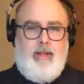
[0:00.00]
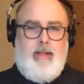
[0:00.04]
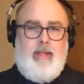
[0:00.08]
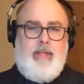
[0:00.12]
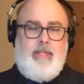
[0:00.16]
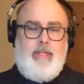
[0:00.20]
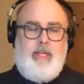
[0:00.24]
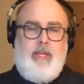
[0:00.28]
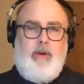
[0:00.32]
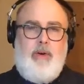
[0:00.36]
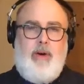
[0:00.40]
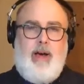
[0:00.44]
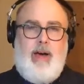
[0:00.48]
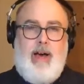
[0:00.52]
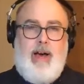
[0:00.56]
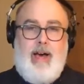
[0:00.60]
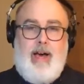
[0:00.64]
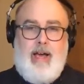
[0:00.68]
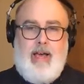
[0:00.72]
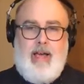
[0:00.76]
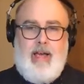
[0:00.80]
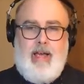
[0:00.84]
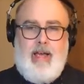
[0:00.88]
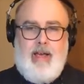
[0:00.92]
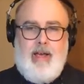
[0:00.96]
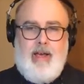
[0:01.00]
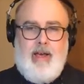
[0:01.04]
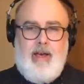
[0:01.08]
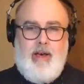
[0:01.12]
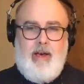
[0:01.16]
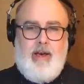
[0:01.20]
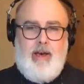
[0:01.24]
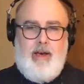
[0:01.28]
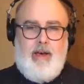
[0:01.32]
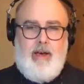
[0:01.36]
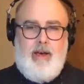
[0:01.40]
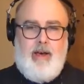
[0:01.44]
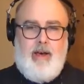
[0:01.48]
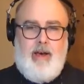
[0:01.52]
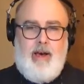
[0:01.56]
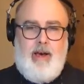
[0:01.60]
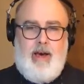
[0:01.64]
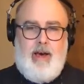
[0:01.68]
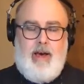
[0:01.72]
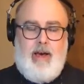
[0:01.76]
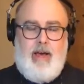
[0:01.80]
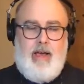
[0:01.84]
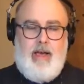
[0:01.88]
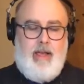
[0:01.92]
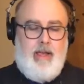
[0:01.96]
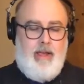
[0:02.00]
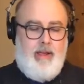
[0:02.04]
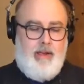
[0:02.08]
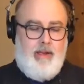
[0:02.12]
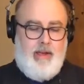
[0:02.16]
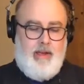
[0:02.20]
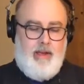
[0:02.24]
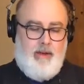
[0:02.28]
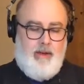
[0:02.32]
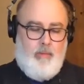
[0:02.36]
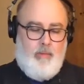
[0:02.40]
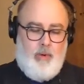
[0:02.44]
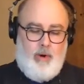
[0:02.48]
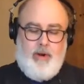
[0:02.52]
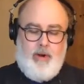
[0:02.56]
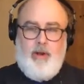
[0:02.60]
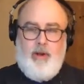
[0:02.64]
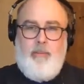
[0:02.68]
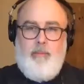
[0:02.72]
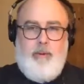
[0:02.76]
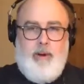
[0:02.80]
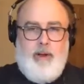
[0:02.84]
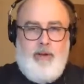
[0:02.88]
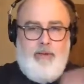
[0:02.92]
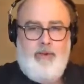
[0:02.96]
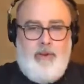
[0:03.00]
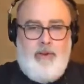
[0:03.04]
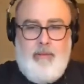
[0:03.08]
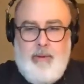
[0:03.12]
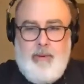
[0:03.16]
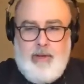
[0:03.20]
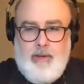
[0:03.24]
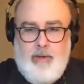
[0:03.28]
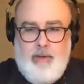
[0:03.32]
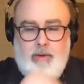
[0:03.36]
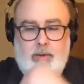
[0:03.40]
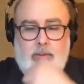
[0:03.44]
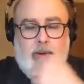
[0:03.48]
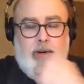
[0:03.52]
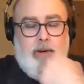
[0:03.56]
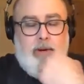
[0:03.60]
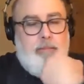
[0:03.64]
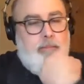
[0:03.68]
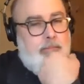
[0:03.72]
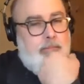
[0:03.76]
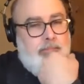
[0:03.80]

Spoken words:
So I am working on a project about Cuba,